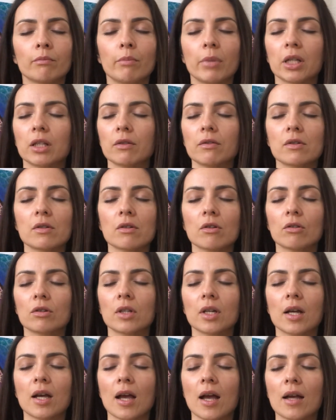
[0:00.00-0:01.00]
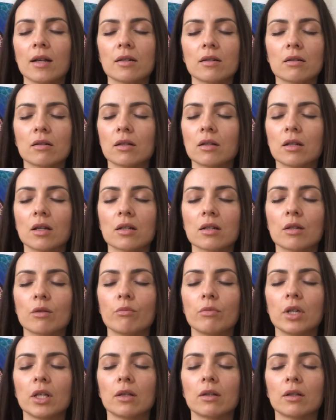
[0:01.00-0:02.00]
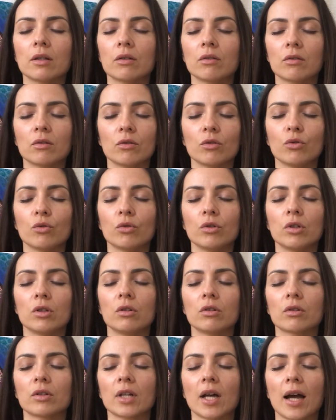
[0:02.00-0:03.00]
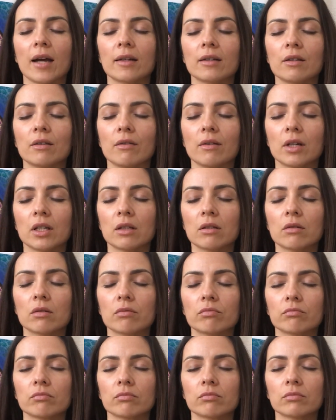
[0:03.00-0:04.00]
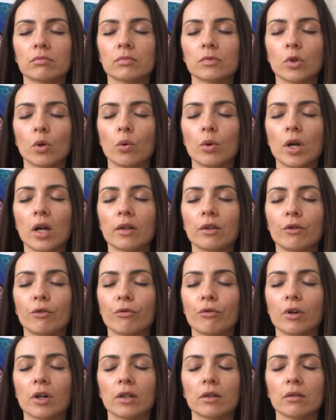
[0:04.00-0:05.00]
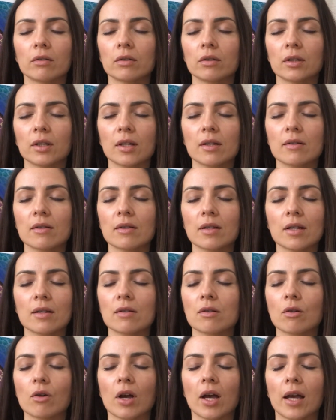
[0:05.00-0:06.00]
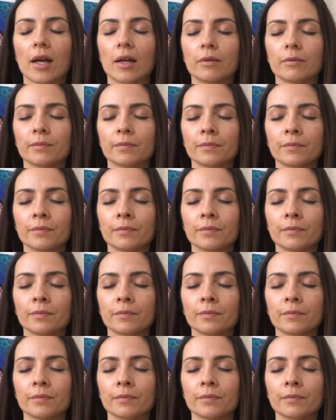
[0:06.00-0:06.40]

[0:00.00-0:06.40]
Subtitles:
But it's not the case. It doesn't mean that you did not activate. We are different. That's okay.